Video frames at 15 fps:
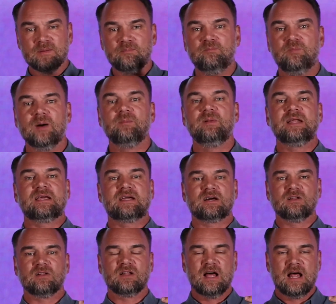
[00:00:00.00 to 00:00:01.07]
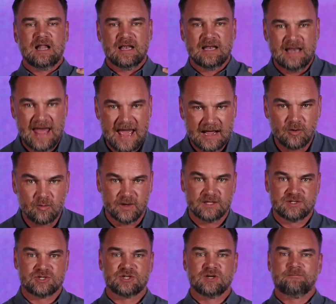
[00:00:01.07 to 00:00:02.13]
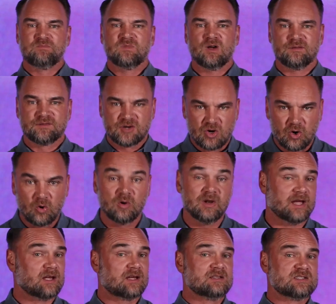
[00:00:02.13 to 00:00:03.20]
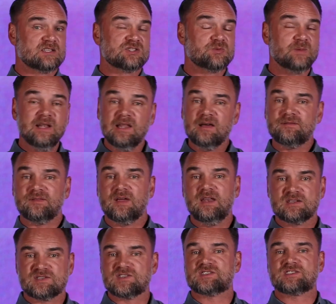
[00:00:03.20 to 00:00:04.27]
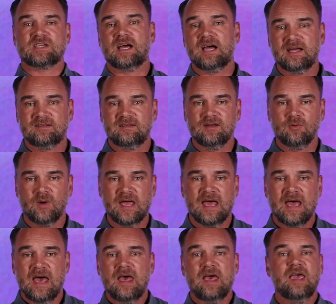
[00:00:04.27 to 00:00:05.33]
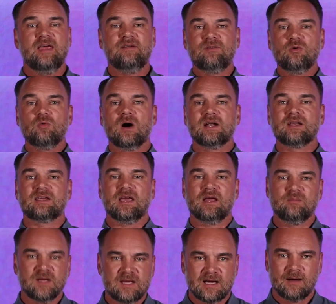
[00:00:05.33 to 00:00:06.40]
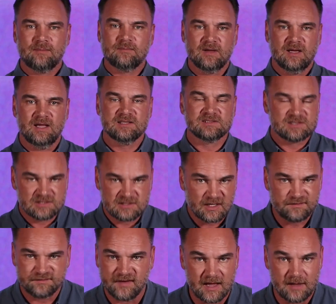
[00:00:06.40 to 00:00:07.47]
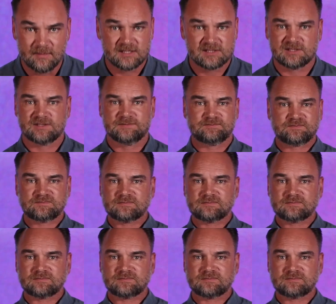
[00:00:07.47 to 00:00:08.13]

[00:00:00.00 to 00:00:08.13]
the biblical language of calling. Since we live in a society where everyone can become insta-famous,